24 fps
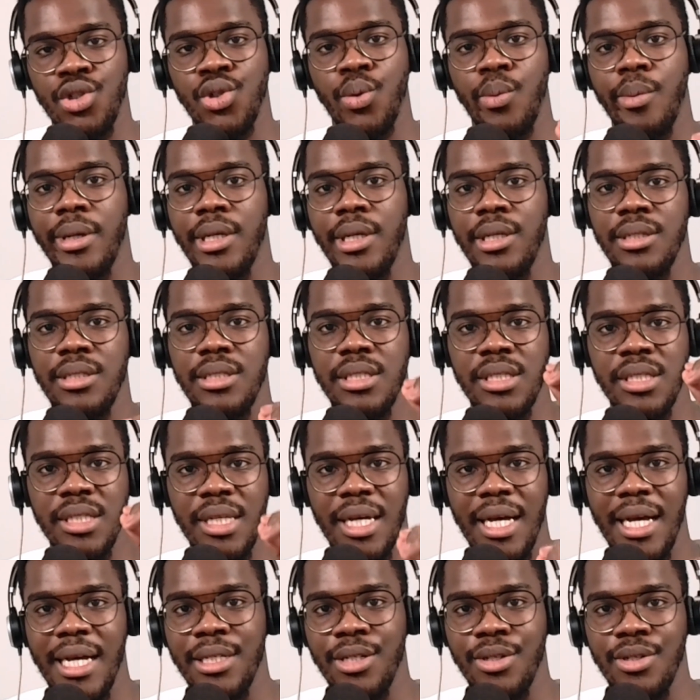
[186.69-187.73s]
so when you
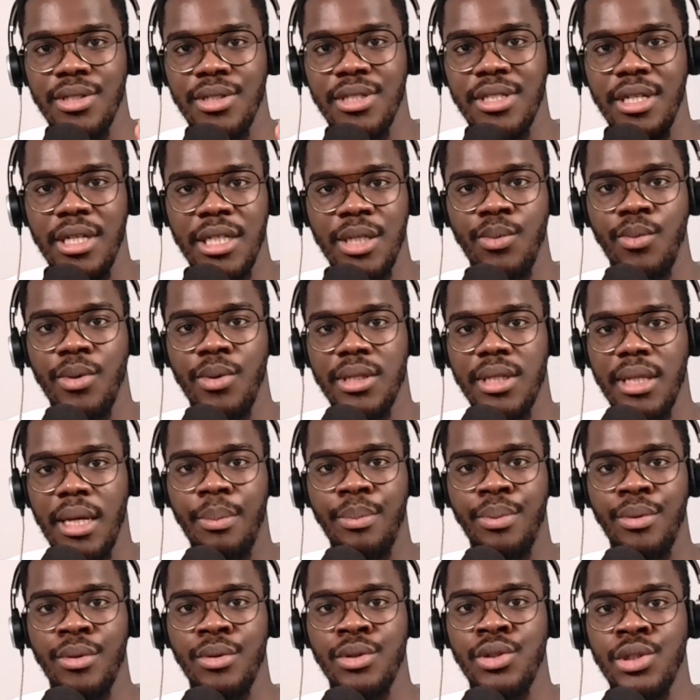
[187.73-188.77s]
decide concerning what the
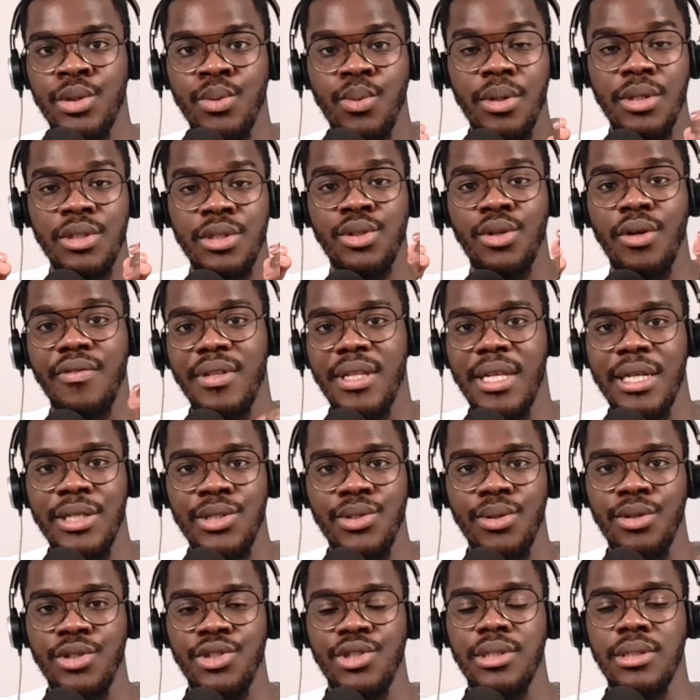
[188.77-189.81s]
approach towards solving that
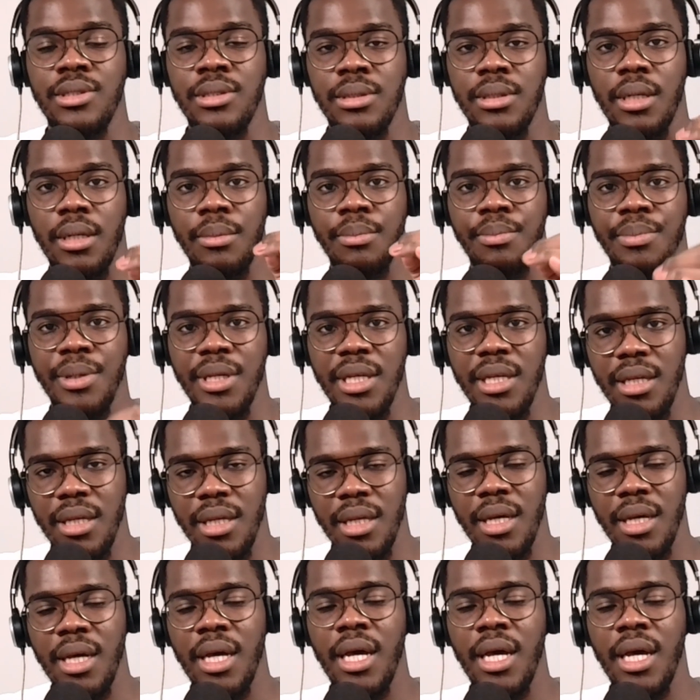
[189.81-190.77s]
solution is going to be,